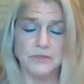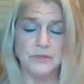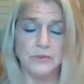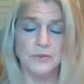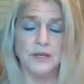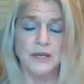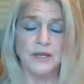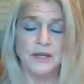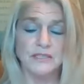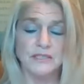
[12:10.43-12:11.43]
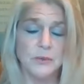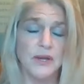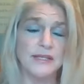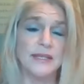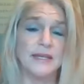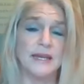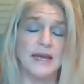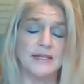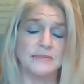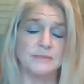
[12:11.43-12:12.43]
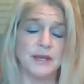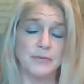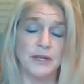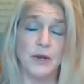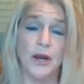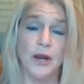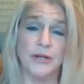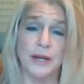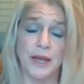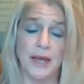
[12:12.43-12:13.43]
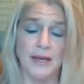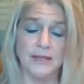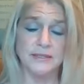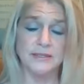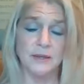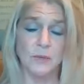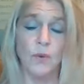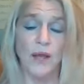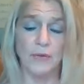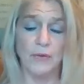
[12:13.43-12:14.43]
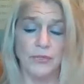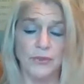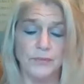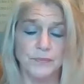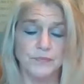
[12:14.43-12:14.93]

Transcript: So consequently, it has been regarded as wealth.